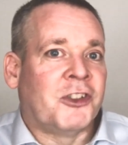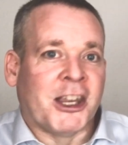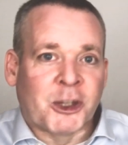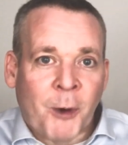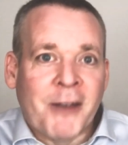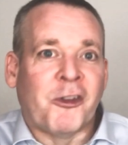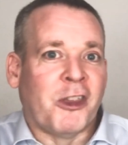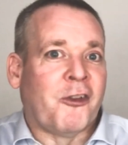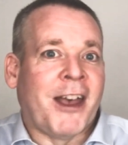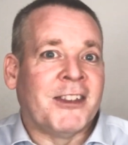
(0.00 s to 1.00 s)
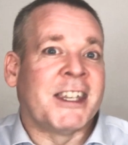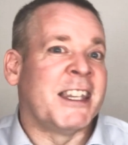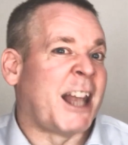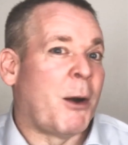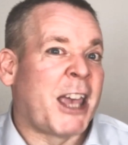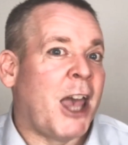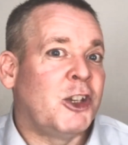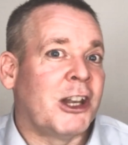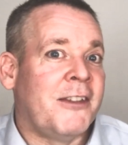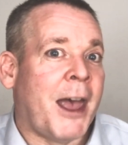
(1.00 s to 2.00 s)
They swing for the fences. Now,
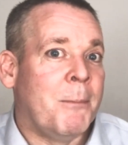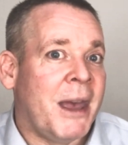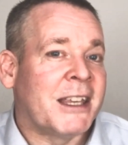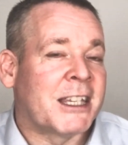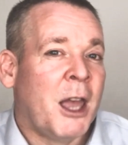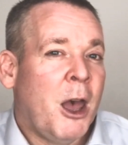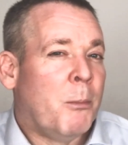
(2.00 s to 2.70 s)
occasionally they miss,